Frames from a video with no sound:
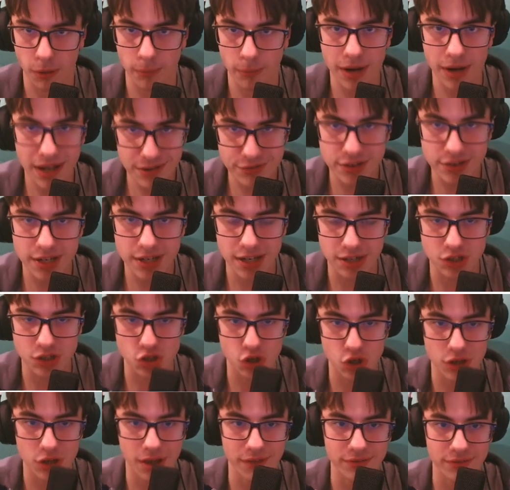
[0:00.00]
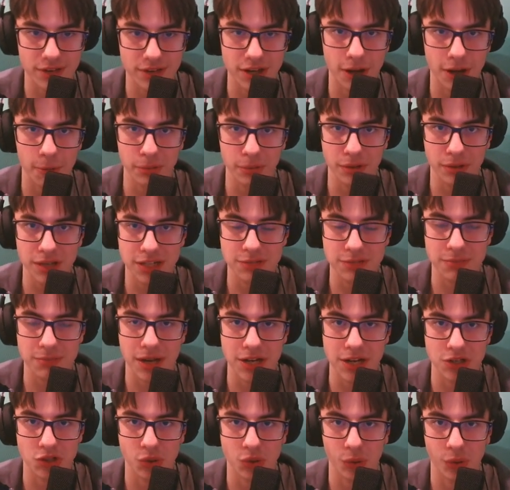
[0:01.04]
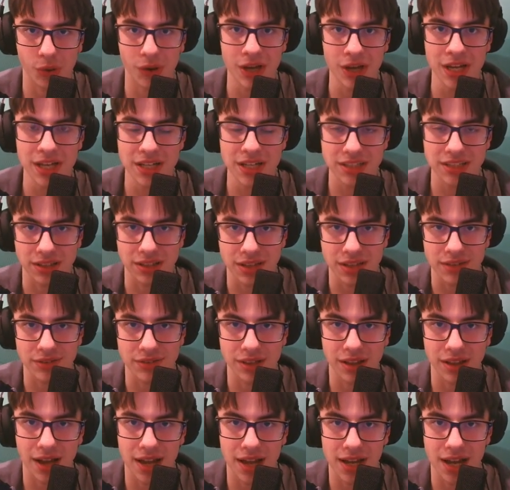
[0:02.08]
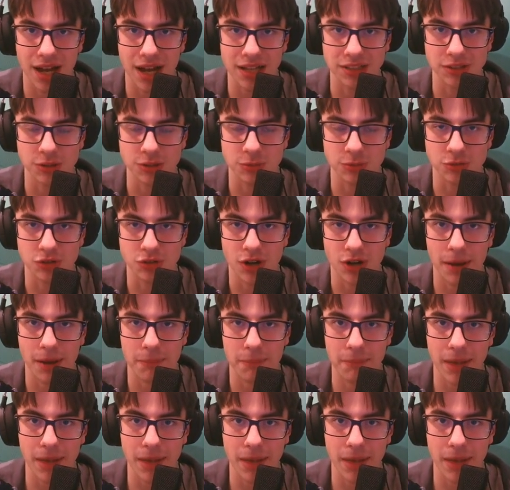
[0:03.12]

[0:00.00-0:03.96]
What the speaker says: But if you did enjoy that video, please make sure to leave a like and subscribe.